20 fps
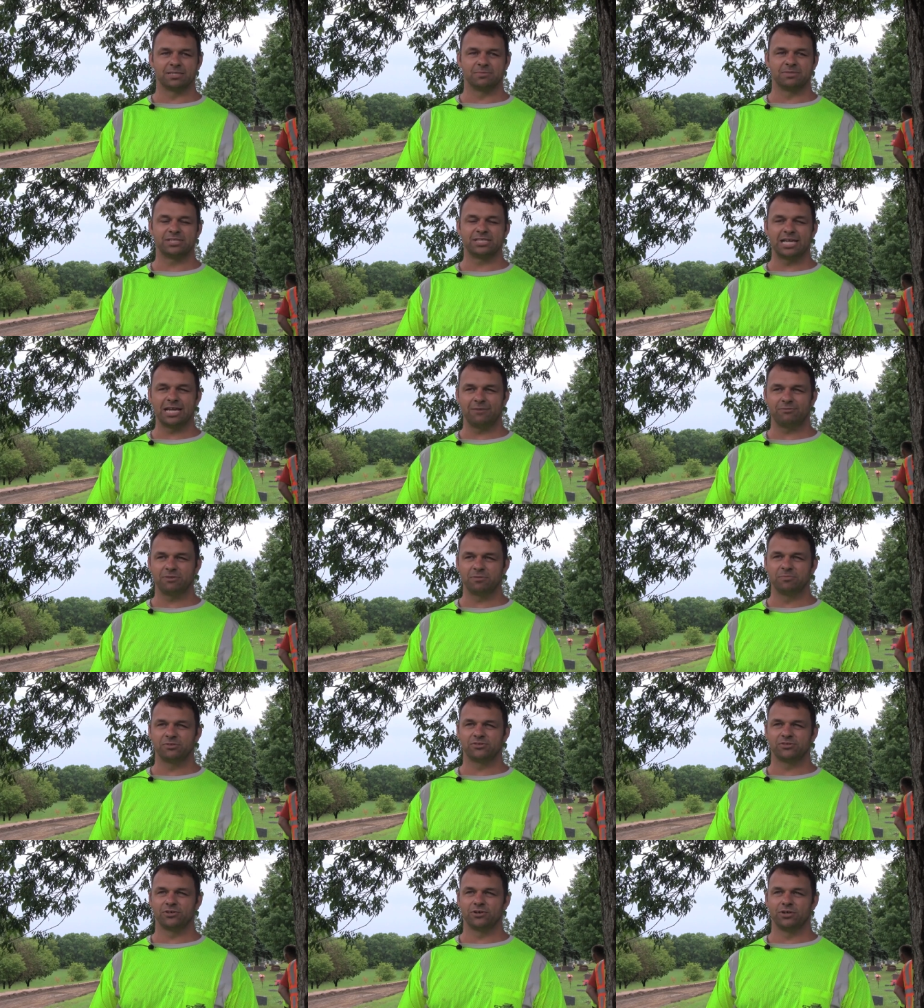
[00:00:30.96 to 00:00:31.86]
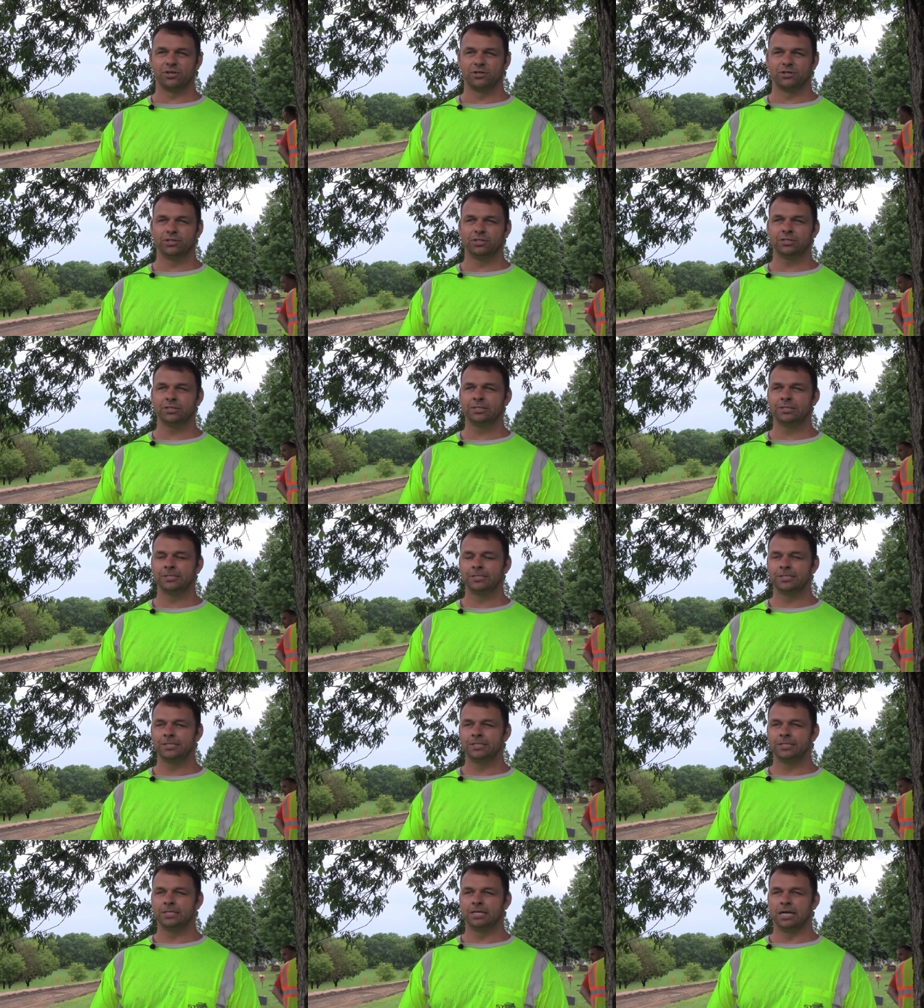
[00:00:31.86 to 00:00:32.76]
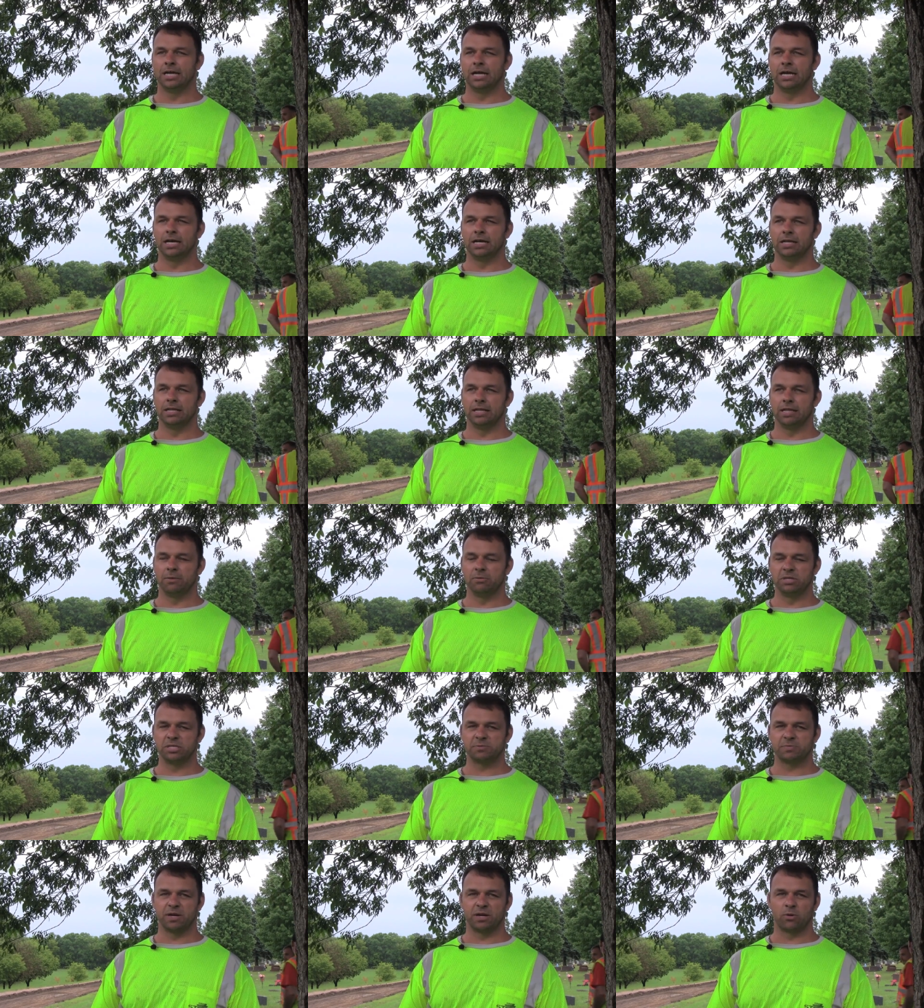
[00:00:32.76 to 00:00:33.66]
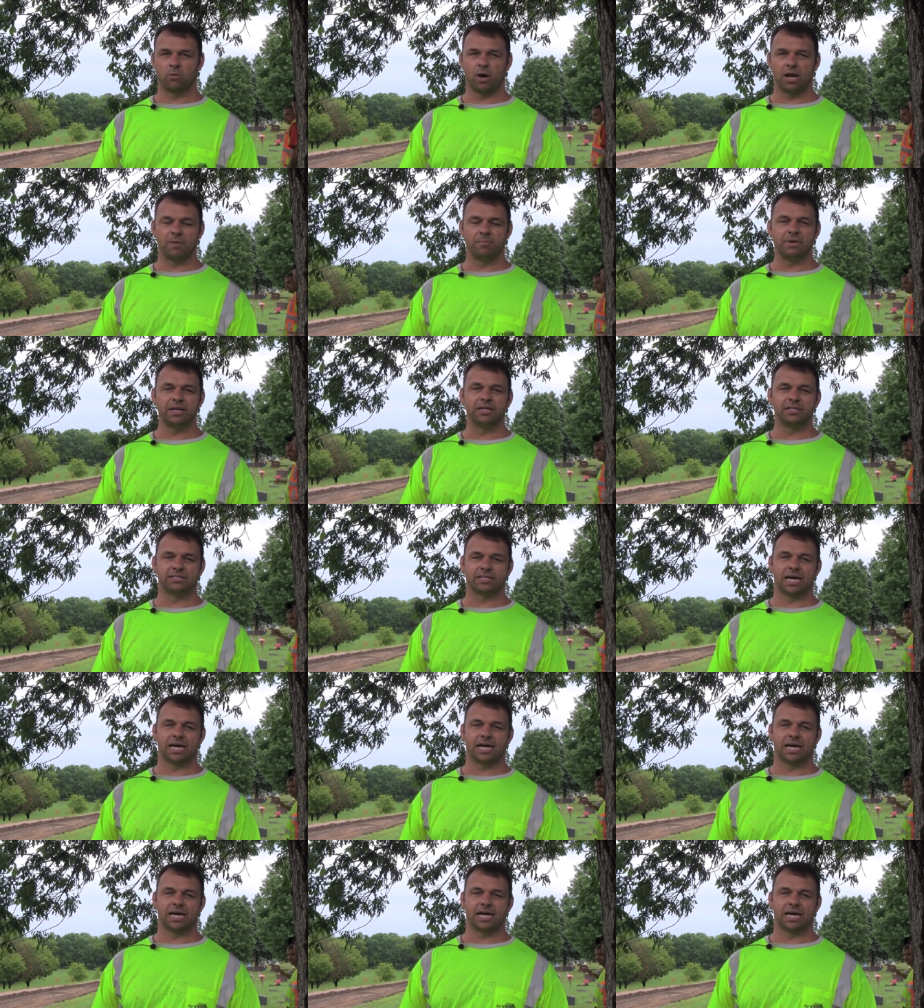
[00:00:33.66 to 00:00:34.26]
some safety material, uh, and then we spent quite a bit of